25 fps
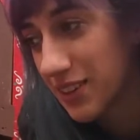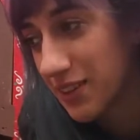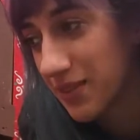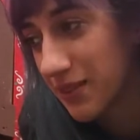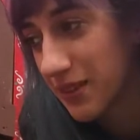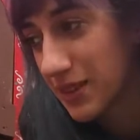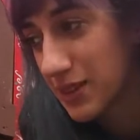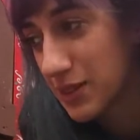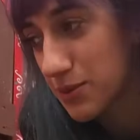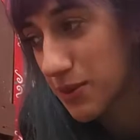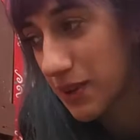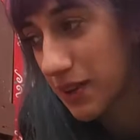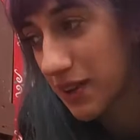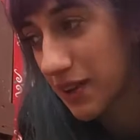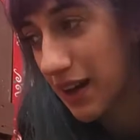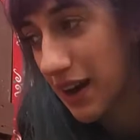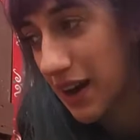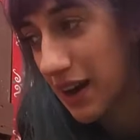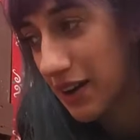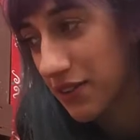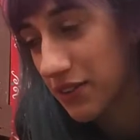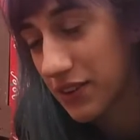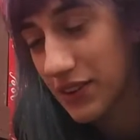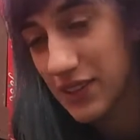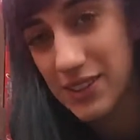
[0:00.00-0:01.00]
Makes me
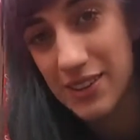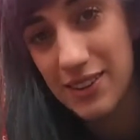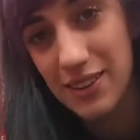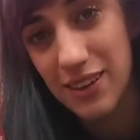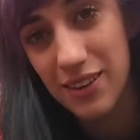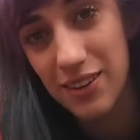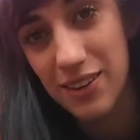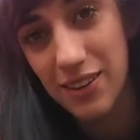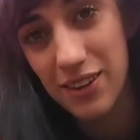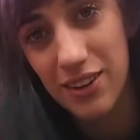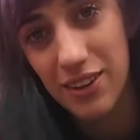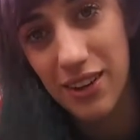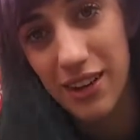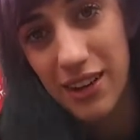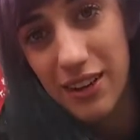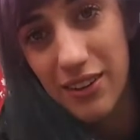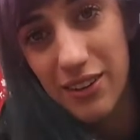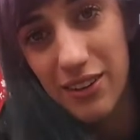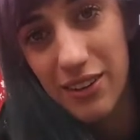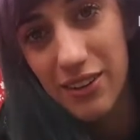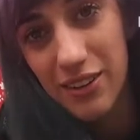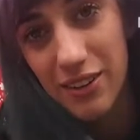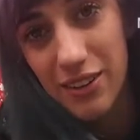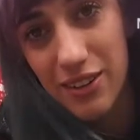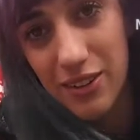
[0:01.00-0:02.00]
laugh because they all look like
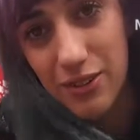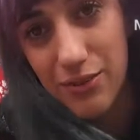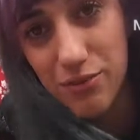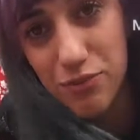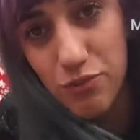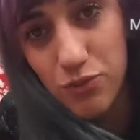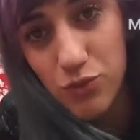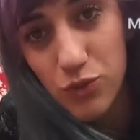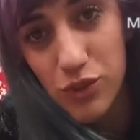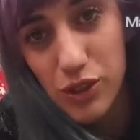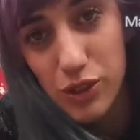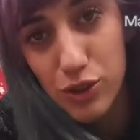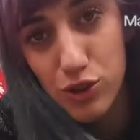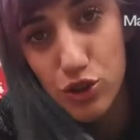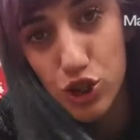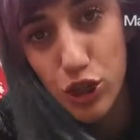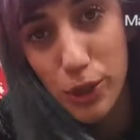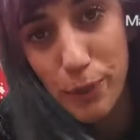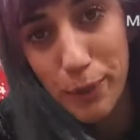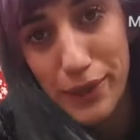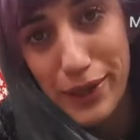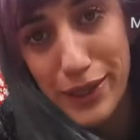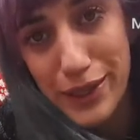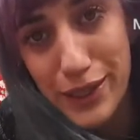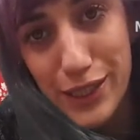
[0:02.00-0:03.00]
little
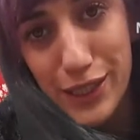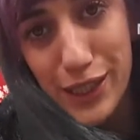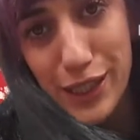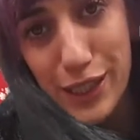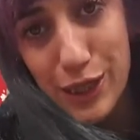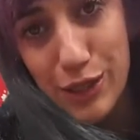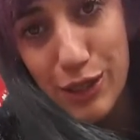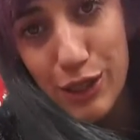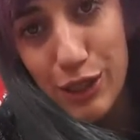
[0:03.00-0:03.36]
triplets.